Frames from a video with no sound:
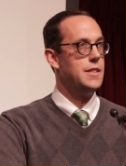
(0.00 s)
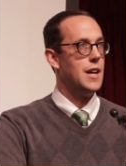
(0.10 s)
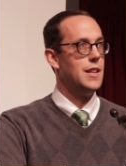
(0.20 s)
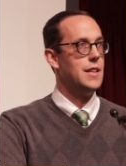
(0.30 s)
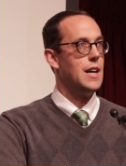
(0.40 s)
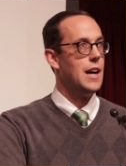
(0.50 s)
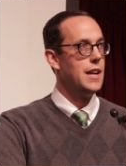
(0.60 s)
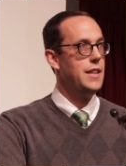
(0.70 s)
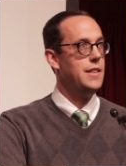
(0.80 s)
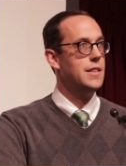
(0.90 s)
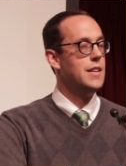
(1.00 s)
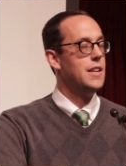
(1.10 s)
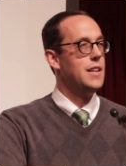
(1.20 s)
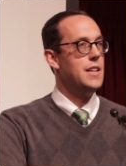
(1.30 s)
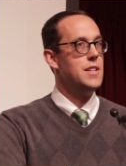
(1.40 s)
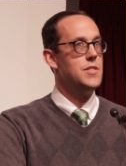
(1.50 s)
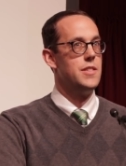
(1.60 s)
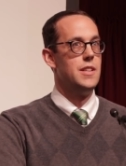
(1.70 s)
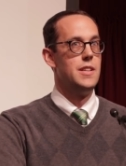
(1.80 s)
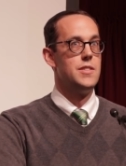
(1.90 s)
dalet, ayin,
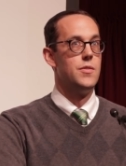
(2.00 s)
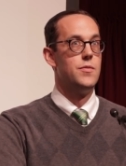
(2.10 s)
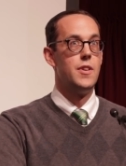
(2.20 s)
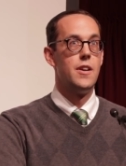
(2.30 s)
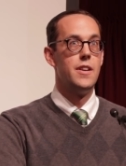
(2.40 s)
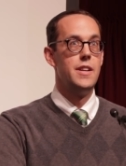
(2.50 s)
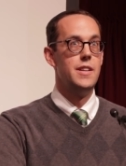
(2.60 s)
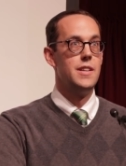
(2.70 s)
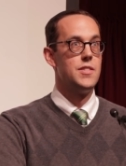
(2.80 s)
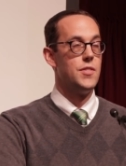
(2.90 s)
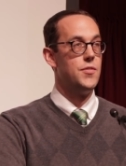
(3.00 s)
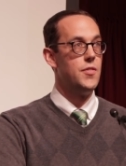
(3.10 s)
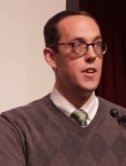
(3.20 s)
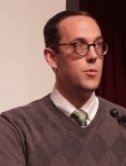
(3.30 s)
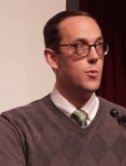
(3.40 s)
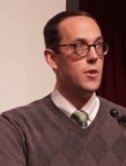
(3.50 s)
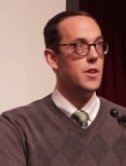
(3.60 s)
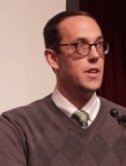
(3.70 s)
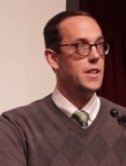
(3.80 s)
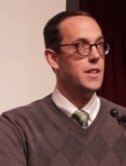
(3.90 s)
is a very, it's a fun
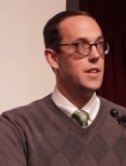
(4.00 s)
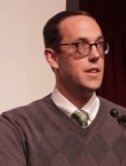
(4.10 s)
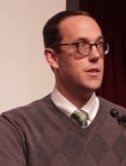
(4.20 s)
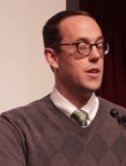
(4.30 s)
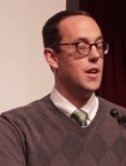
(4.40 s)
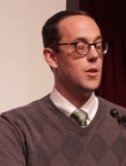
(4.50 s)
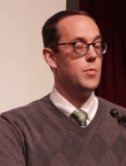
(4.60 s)
word in